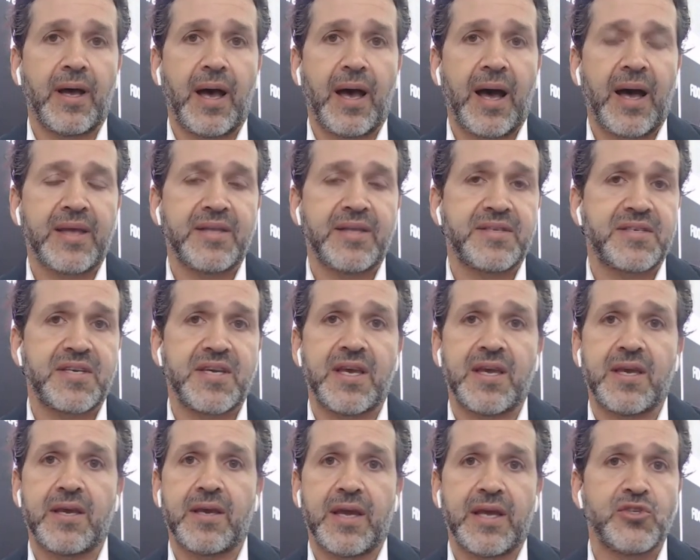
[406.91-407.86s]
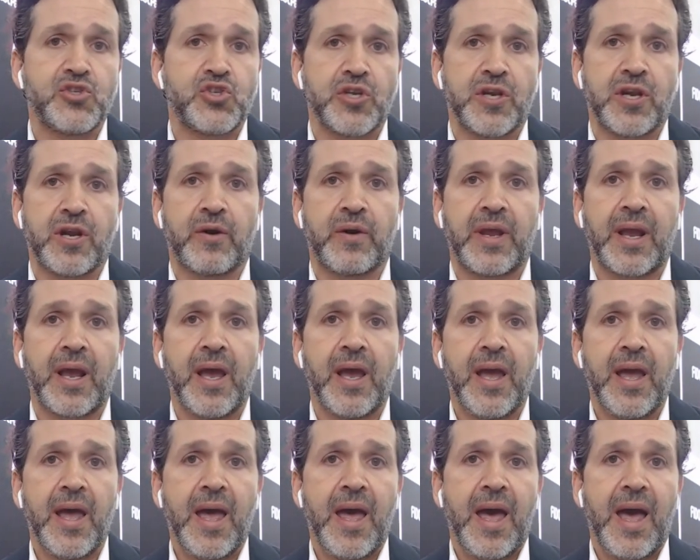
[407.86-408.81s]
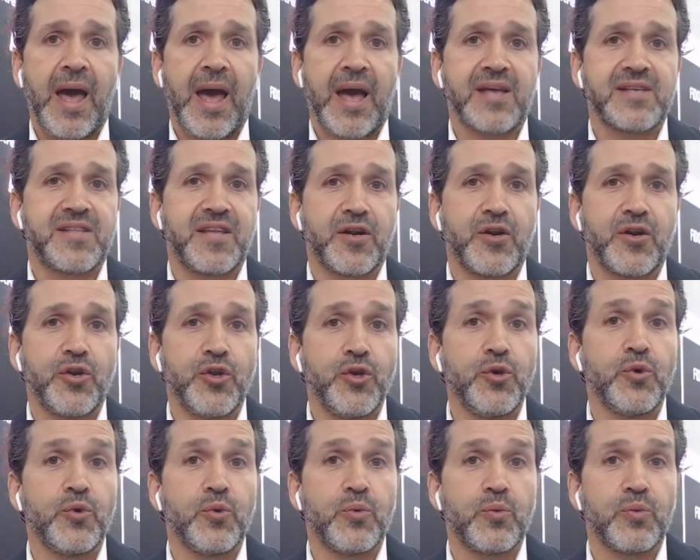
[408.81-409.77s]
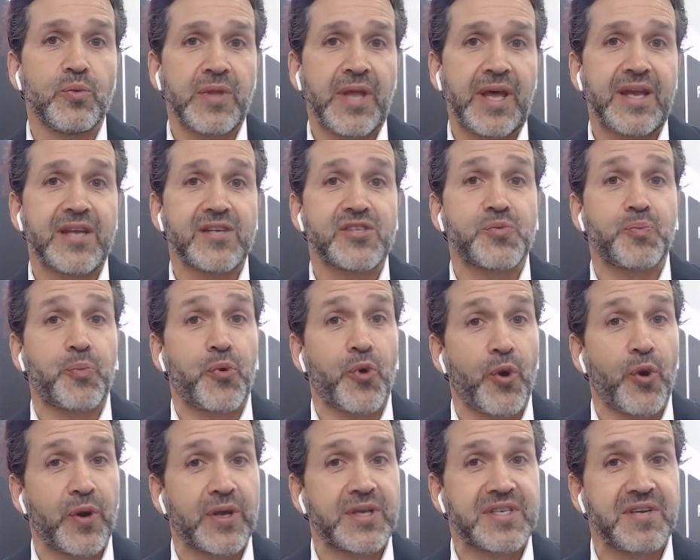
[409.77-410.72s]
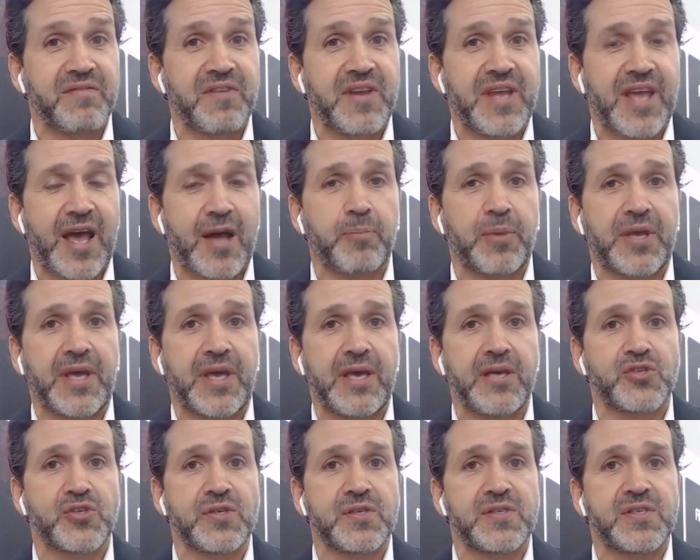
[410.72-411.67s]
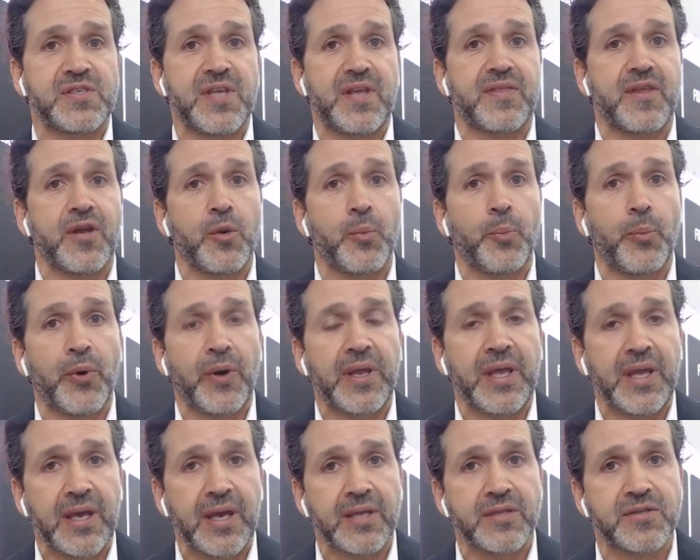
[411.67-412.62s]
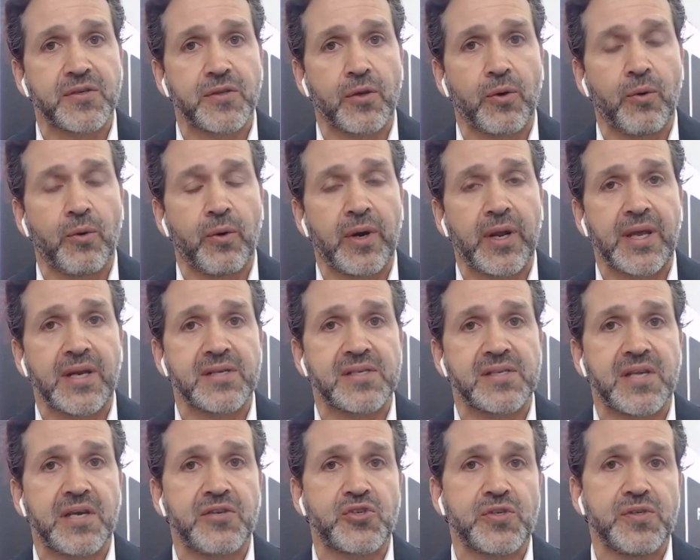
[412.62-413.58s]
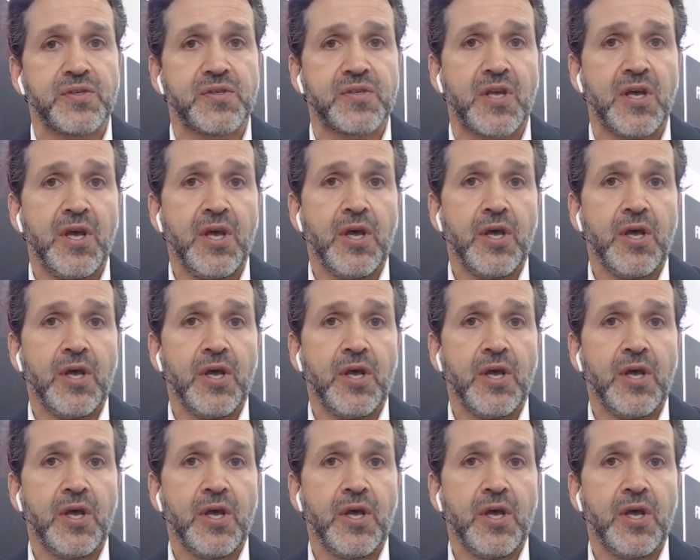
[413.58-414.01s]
IT, engineering, has their new latest productivity applications that they're bringing into the organizations